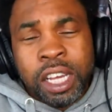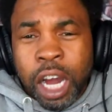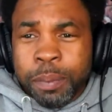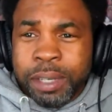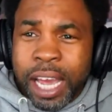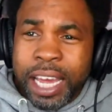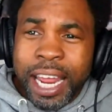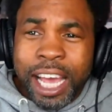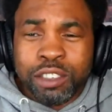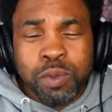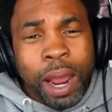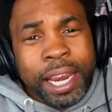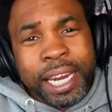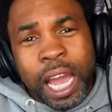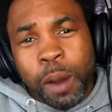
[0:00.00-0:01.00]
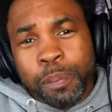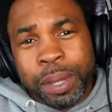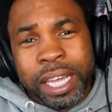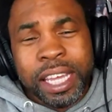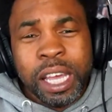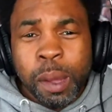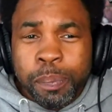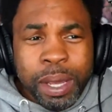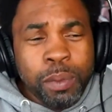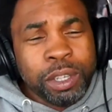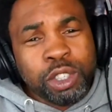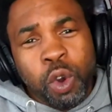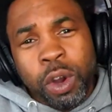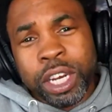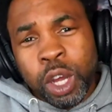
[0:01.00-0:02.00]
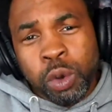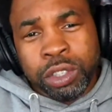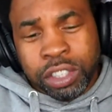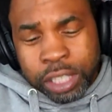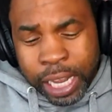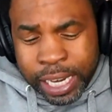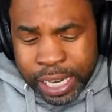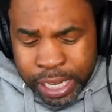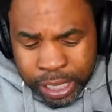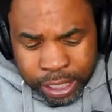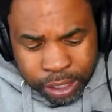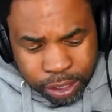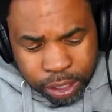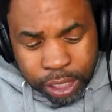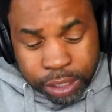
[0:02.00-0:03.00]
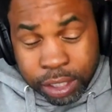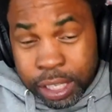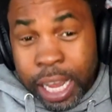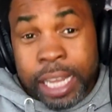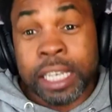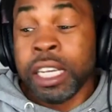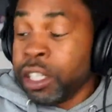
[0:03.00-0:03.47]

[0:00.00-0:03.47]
I'm dead ass right now, B. B, what's going on, son? son.